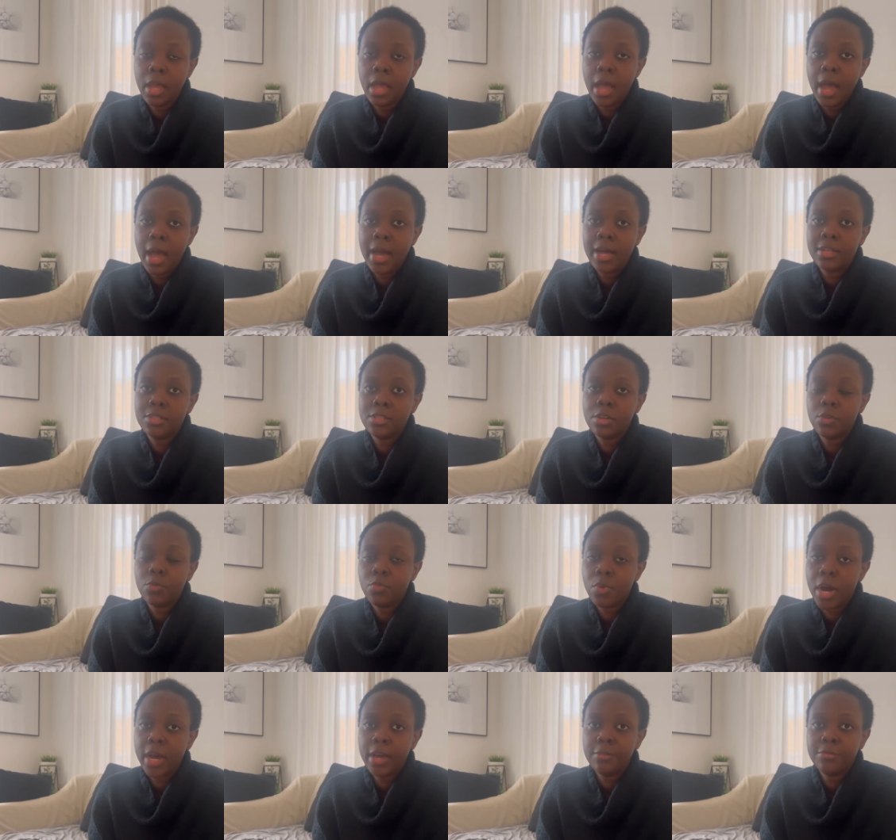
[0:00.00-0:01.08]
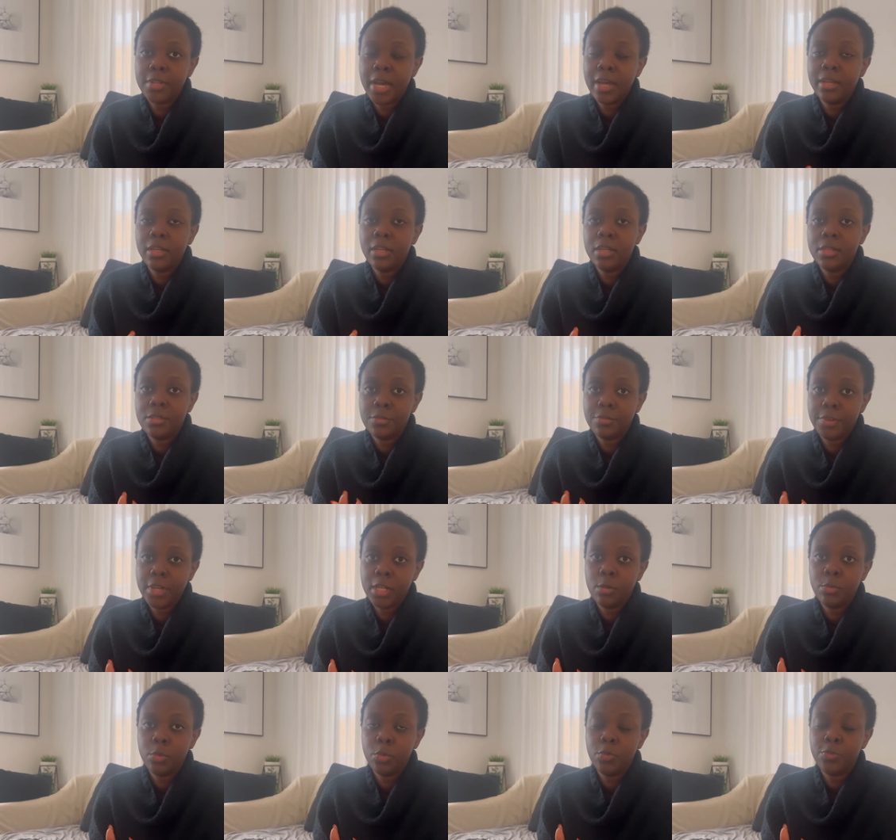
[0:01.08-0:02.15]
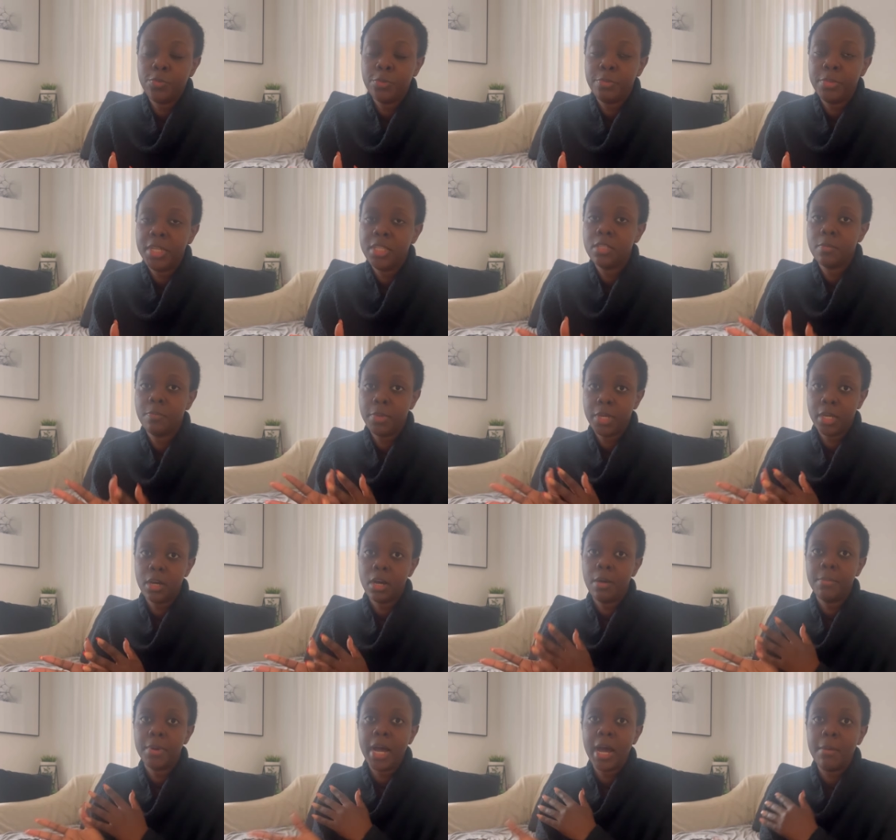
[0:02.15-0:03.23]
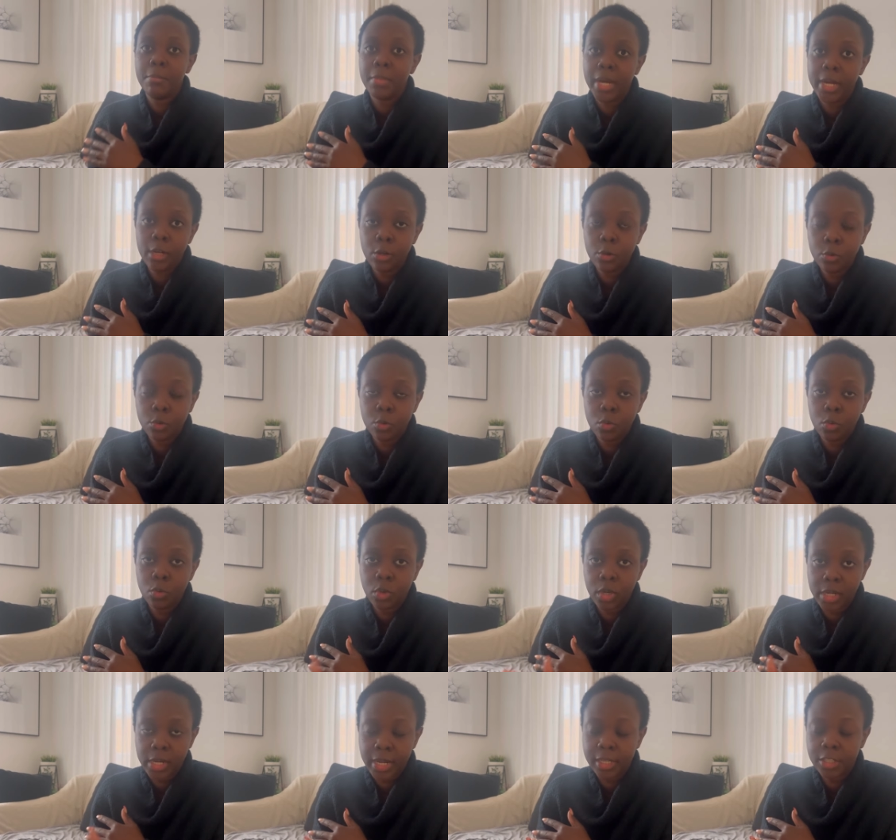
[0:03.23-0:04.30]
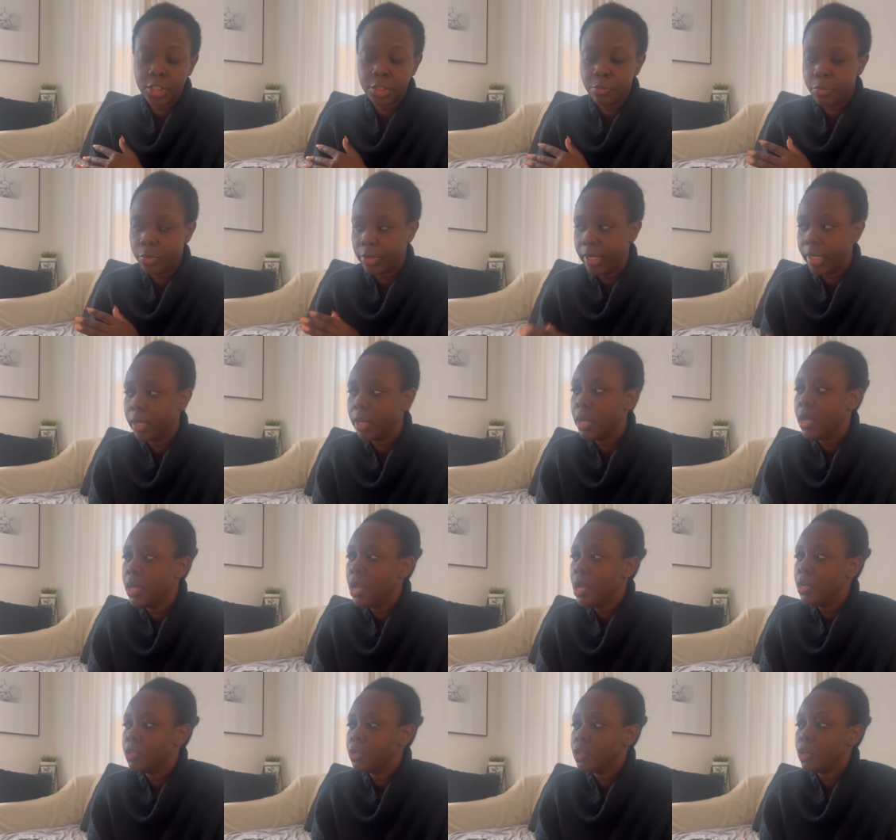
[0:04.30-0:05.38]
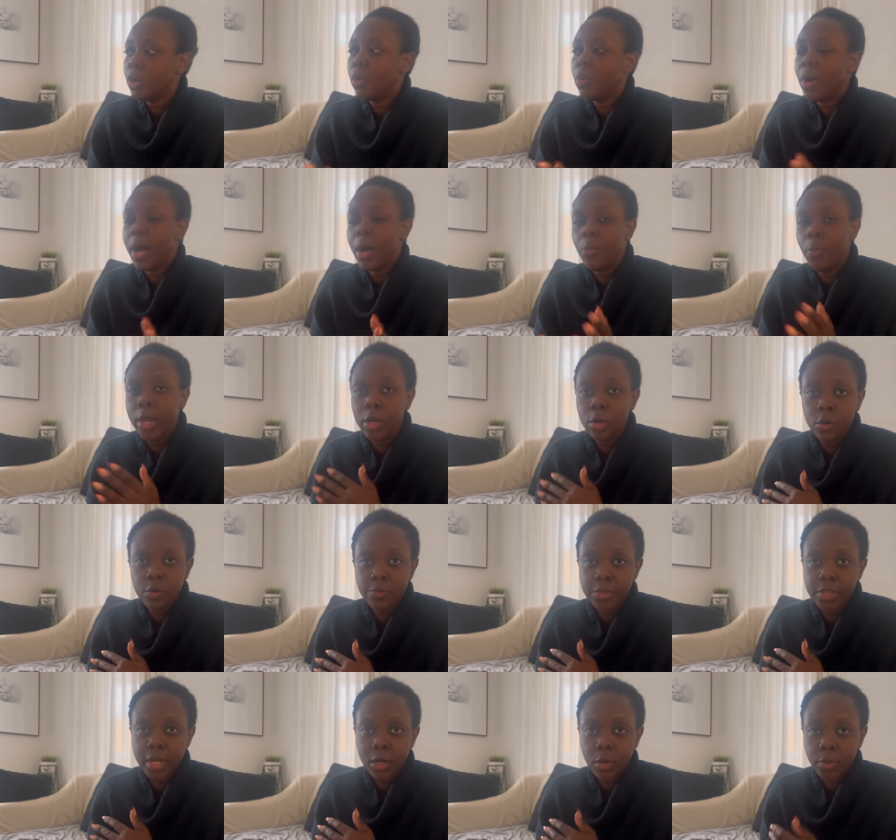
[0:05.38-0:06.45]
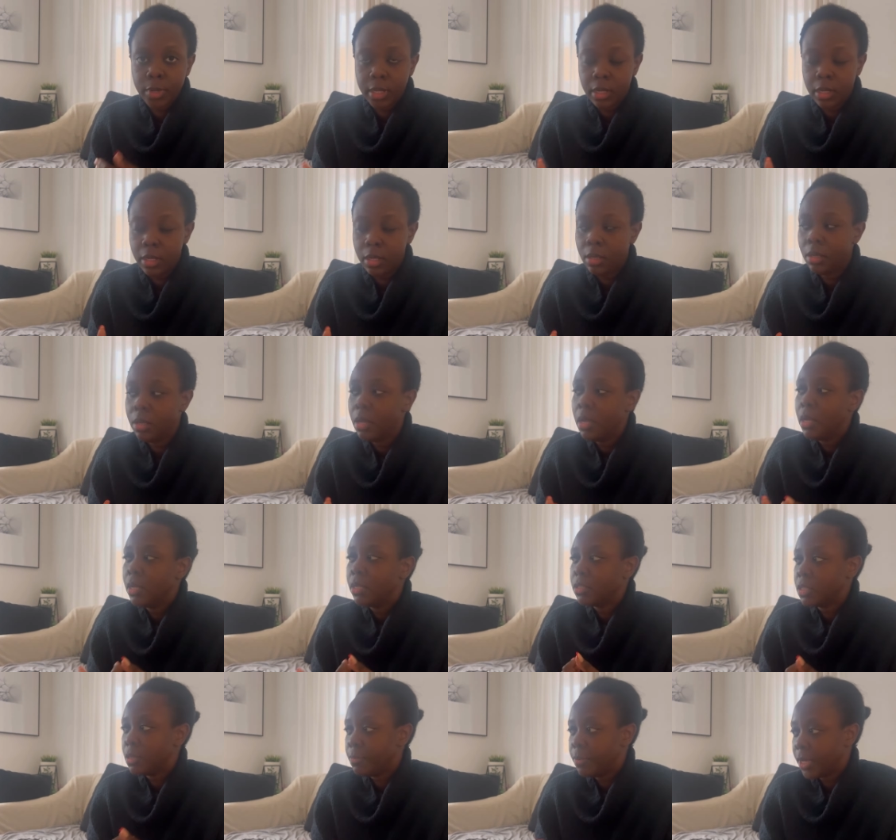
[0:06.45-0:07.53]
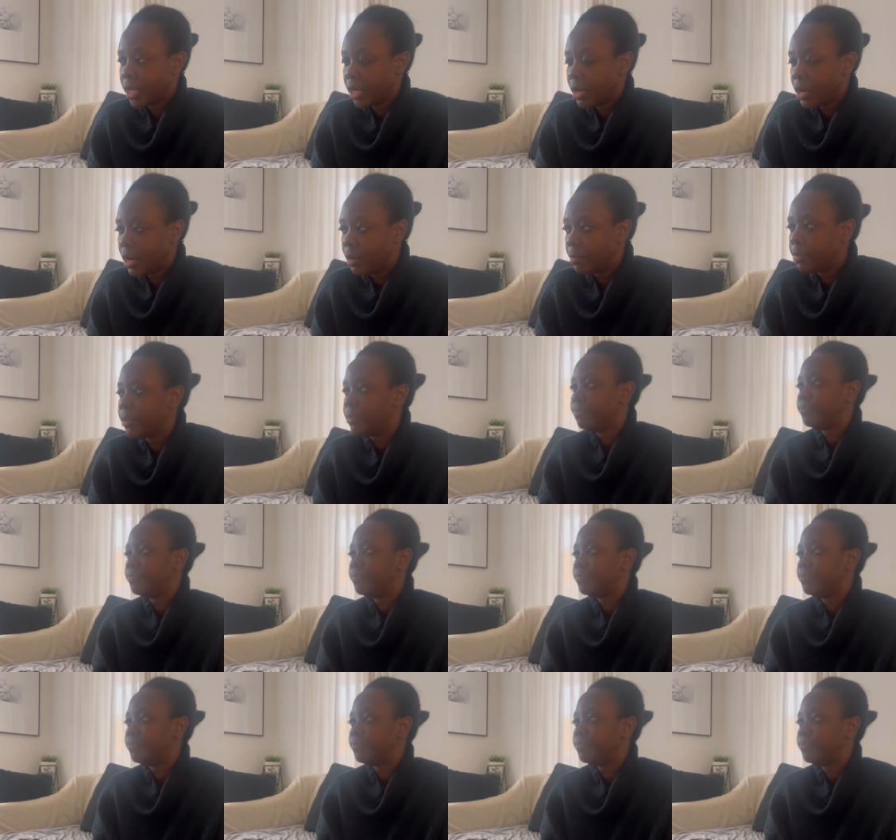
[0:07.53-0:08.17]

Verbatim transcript: has arrived and is available for me to pick up at my local collection point. So I went over there quickly to pick it up.